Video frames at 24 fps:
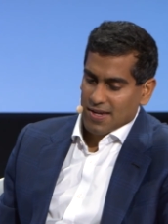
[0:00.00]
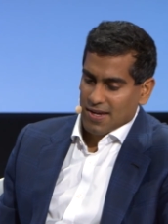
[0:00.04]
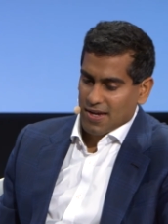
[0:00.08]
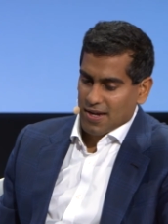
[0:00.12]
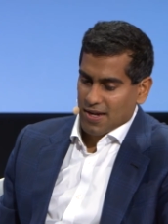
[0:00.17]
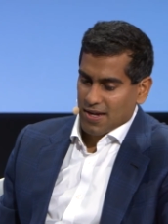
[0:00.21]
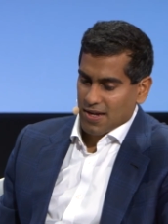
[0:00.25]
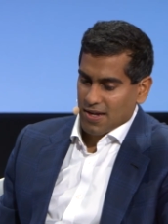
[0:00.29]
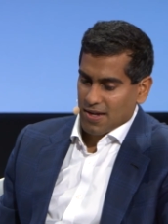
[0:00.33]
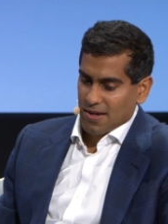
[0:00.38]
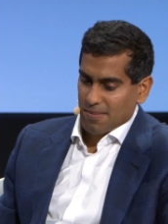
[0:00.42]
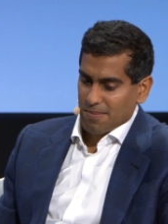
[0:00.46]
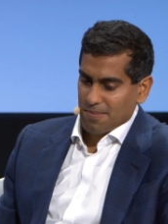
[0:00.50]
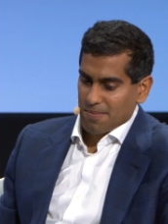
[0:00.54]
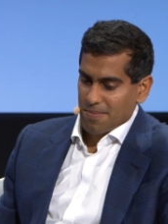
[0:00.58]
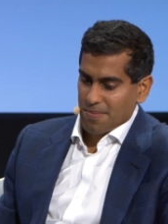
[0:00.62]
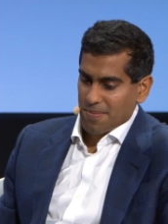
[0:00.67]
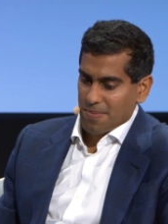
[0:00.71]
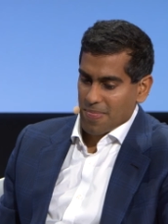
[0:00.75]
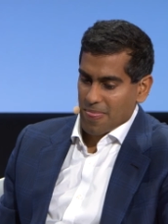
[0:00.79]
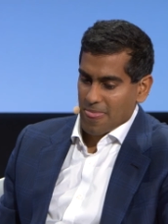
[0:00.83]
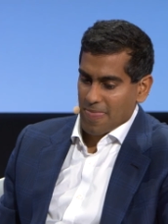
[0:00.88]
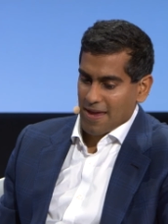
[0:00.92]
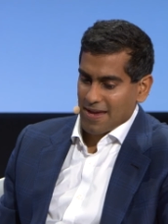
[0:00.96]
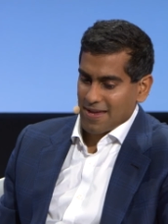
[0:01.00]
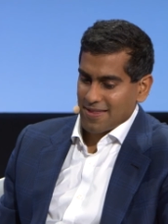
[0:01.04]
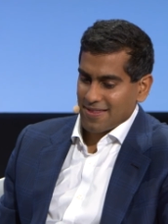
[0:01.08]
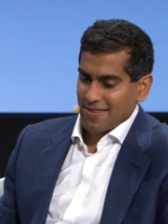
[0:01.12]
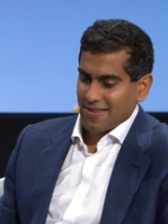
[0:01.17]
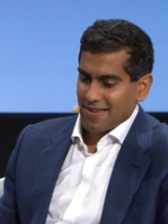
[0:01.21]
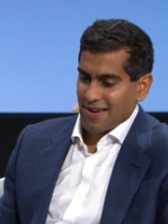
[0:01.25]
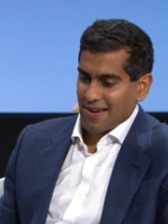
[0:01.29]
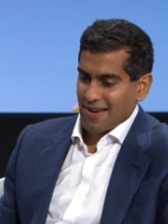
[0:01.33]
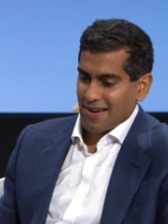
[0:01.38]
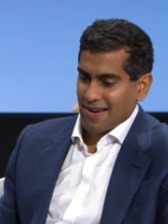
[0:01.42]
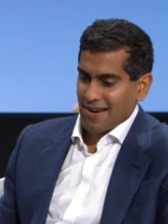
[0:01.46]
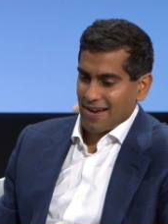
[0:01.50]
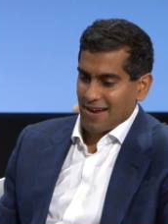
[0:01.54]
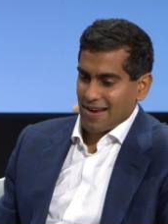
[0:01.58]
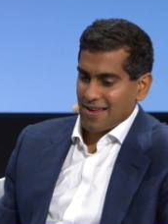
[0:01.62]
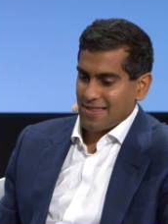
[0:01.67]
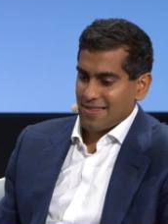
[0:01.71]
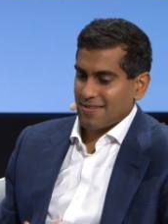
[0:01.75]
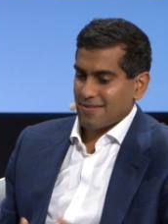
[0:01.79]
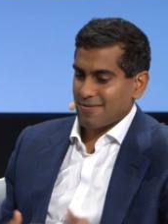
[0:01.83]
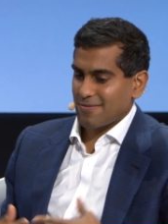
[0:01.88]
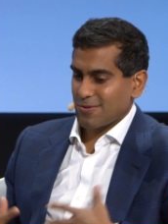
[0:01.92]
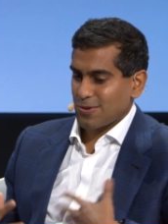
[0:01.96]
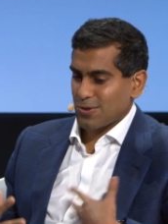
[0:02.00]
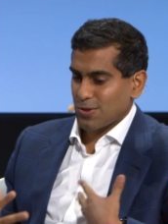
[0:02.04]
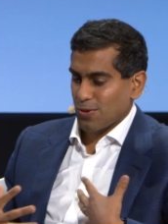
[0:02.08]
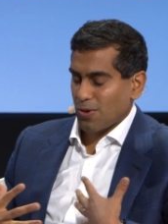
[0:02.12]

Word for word: Um, and, and